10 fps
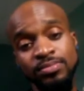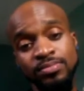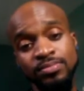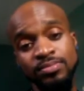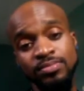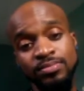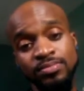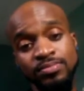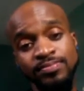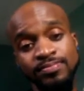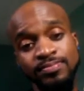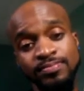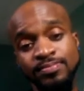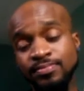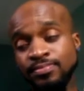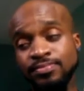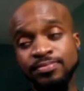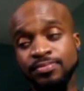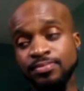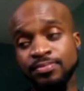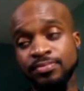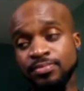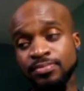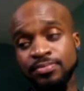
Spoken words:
No one is speaking in this clip.